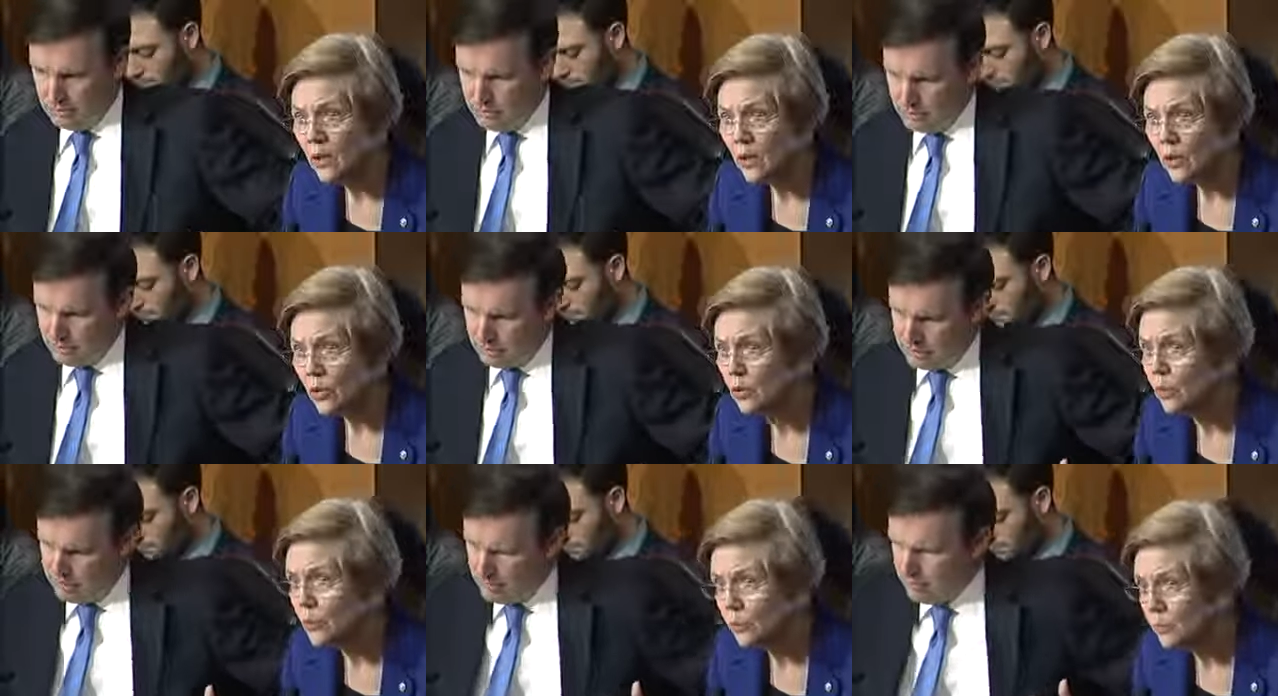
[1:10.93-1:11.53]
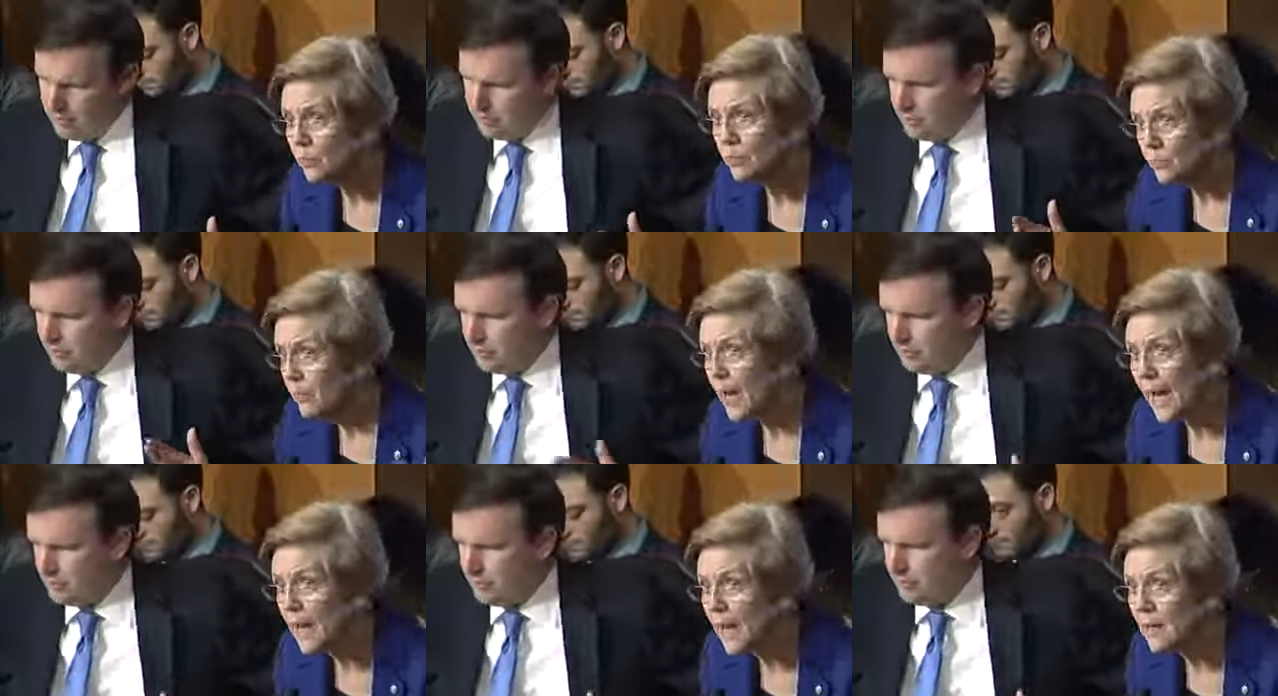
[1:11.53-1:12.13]
Speaker 1: who
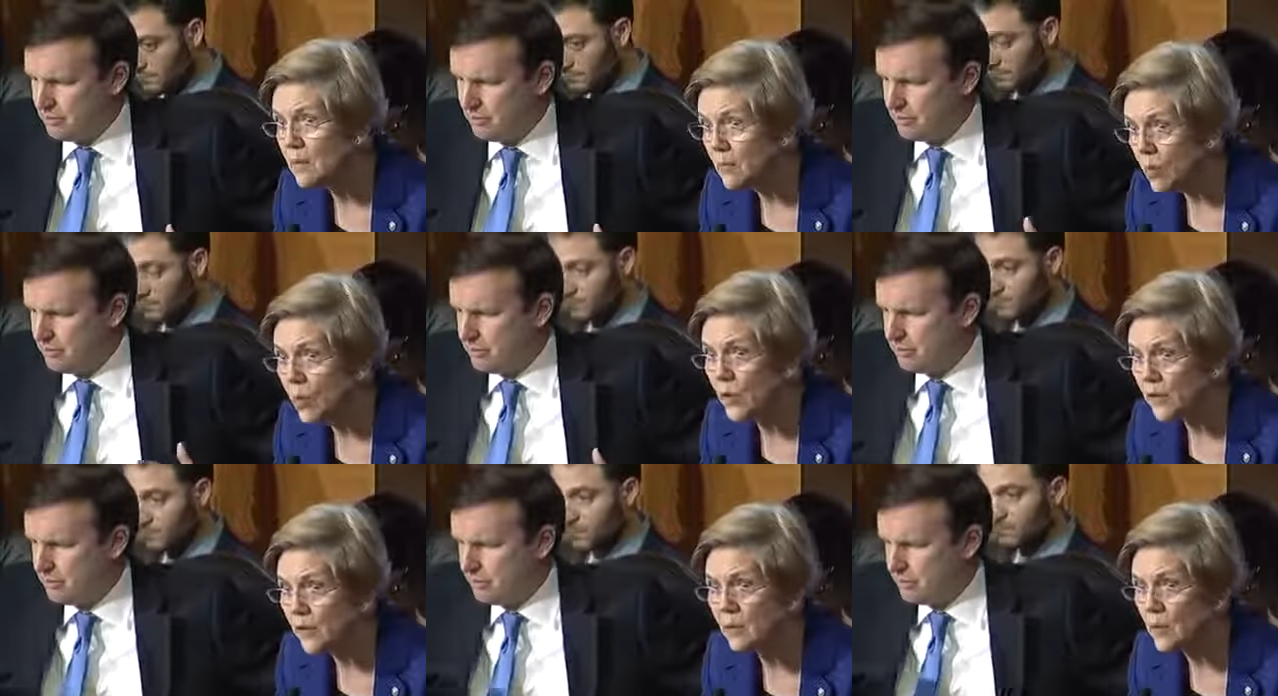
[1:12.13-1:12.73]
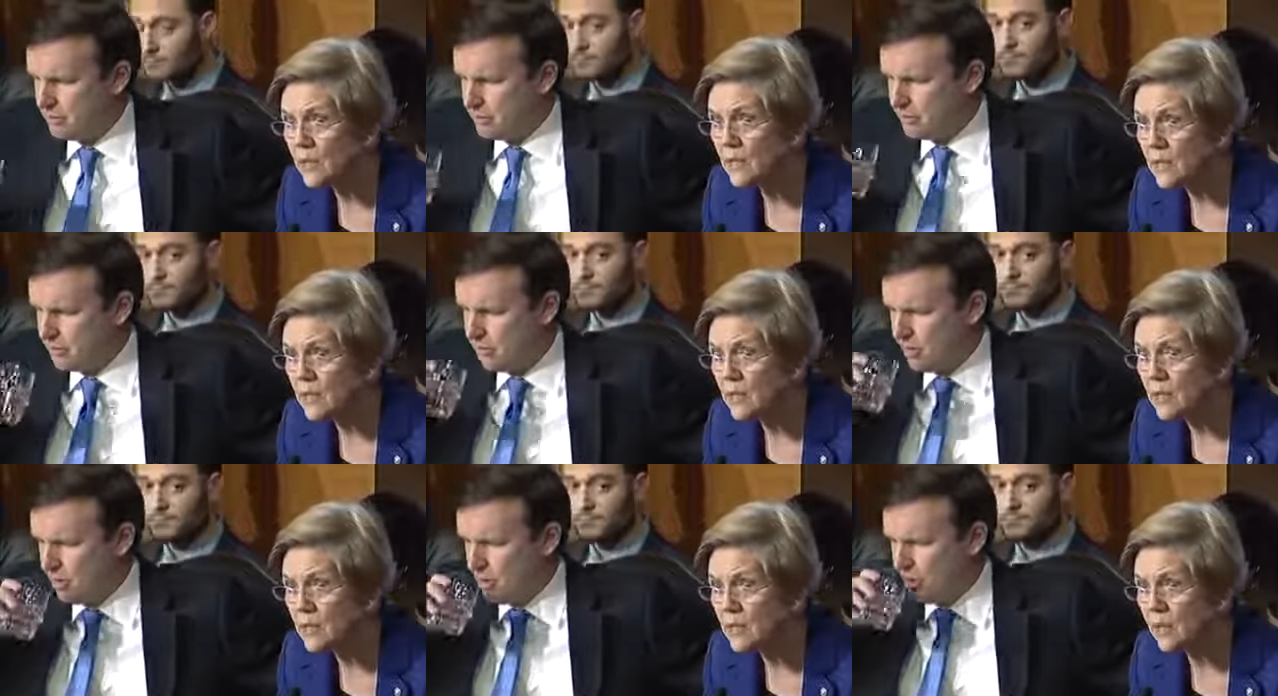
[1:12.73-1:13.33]
paid more than was
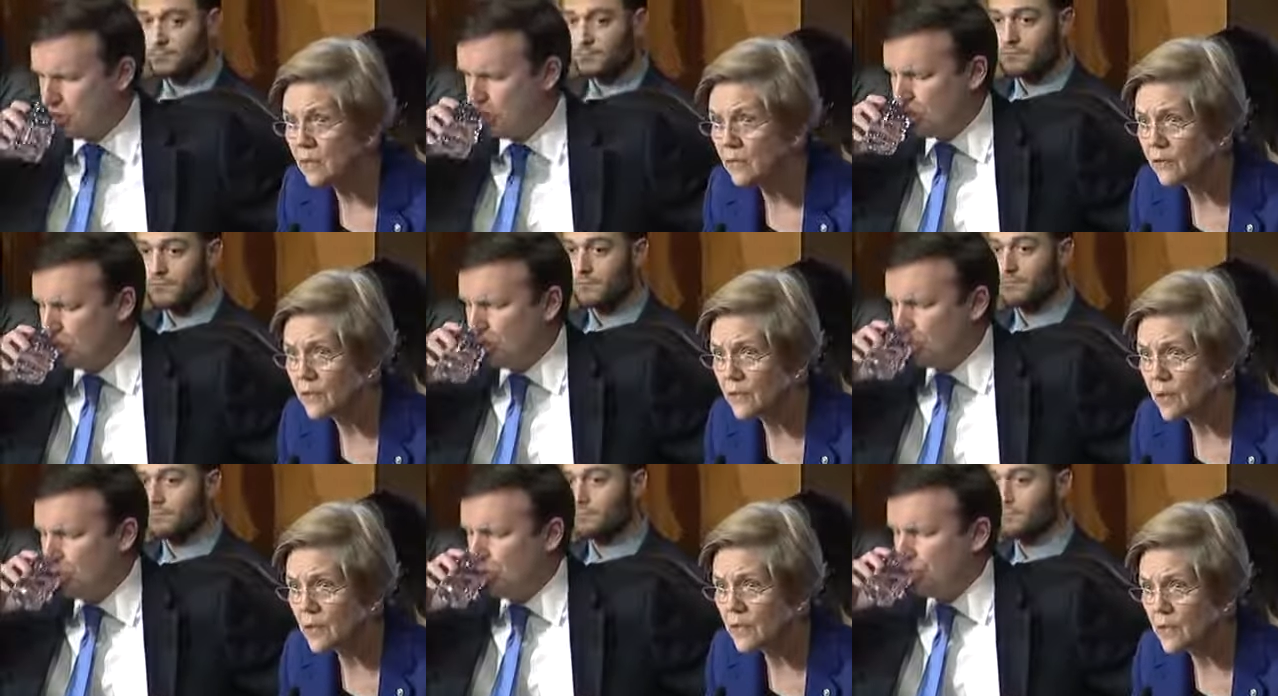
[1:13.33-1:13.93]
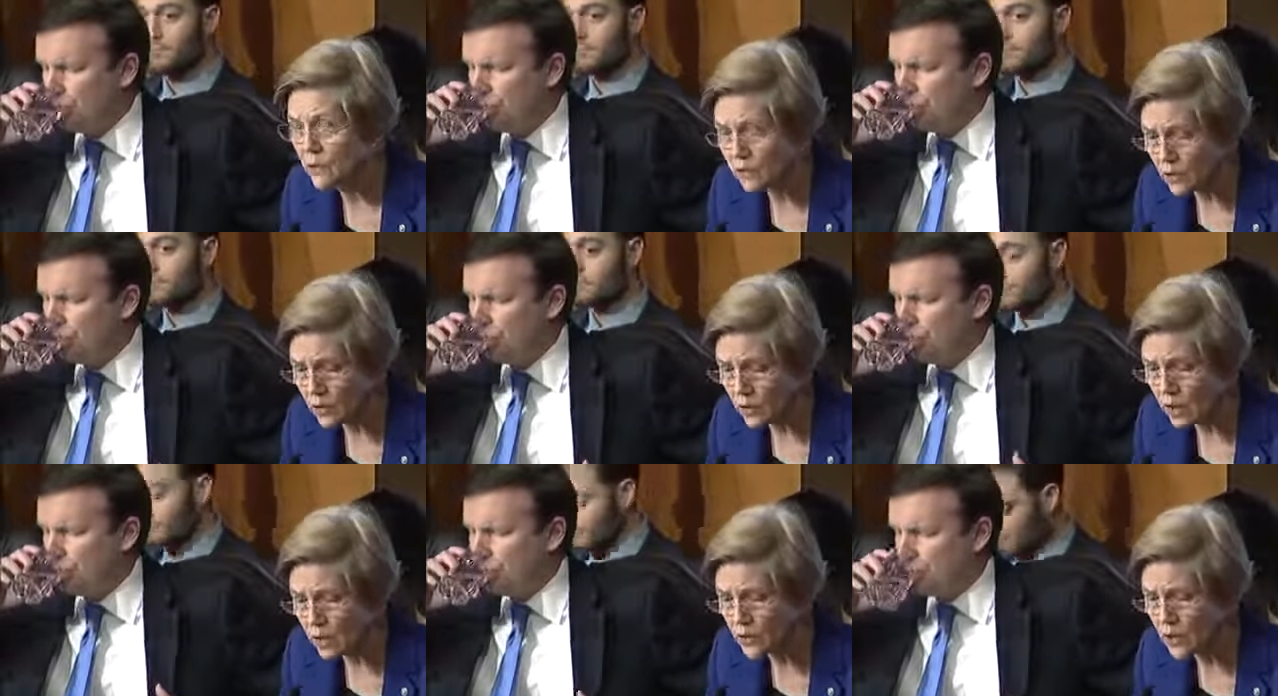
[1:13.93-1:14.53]
necessary for the cost of their
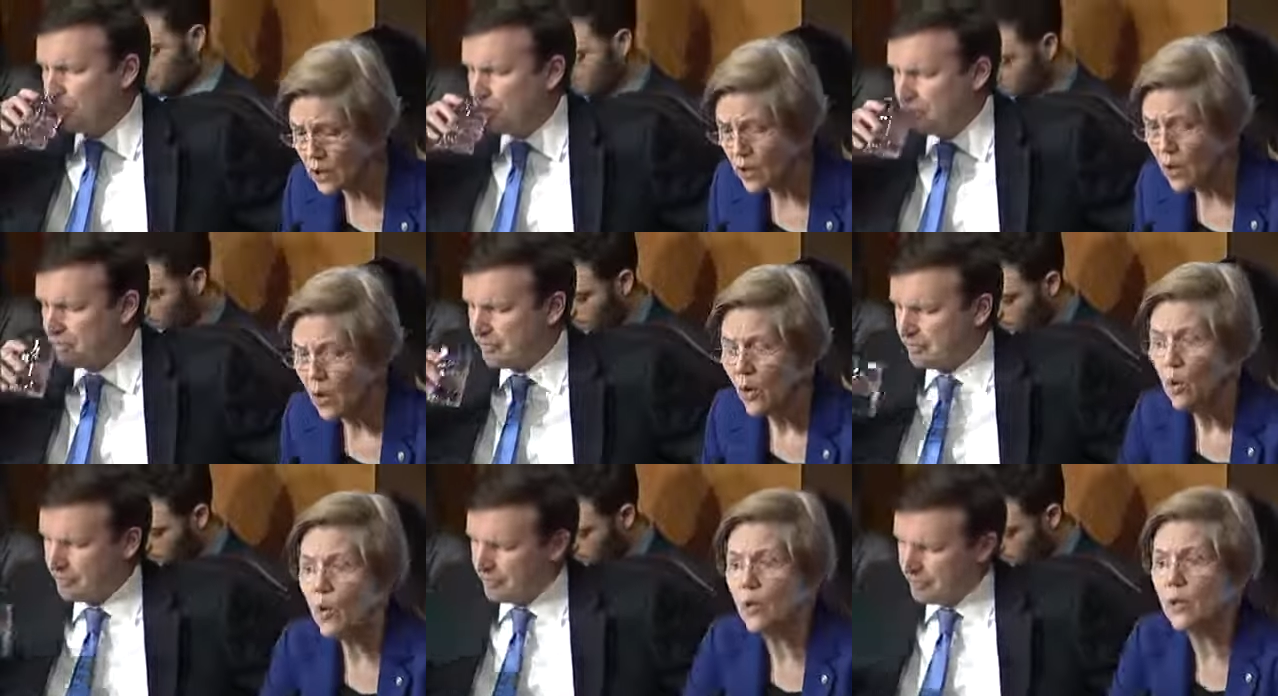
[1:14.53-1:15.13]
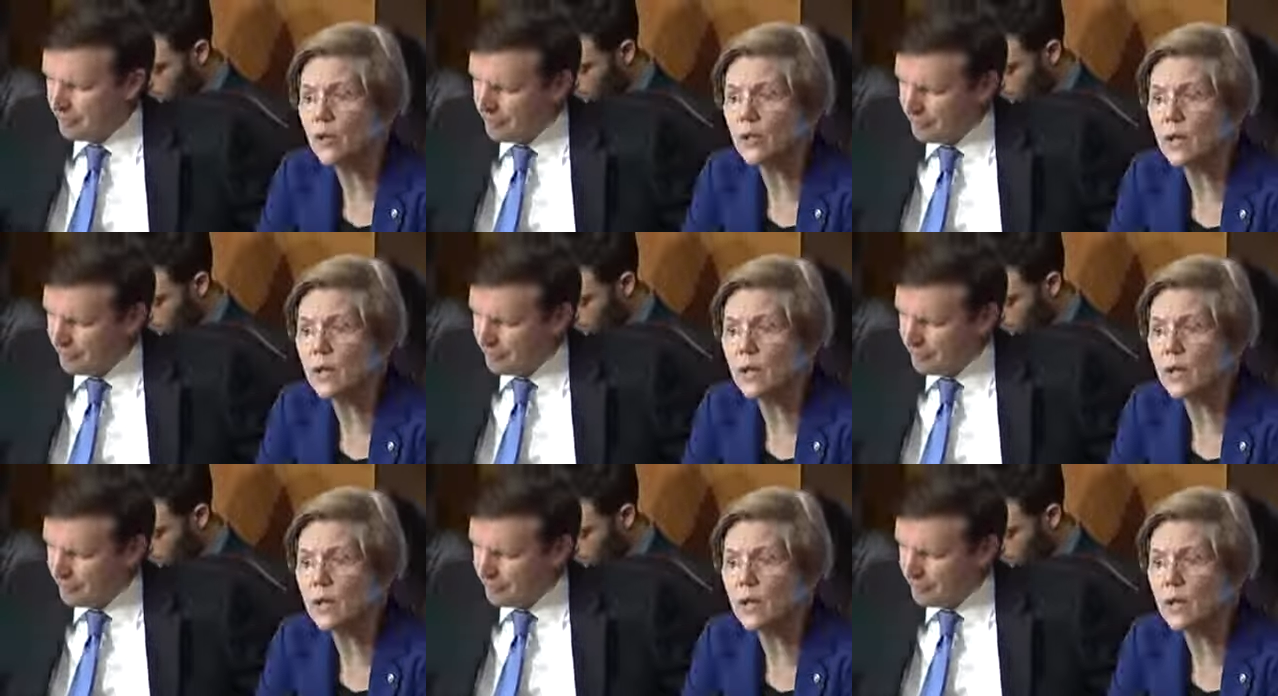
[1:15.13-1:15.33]
loans, or are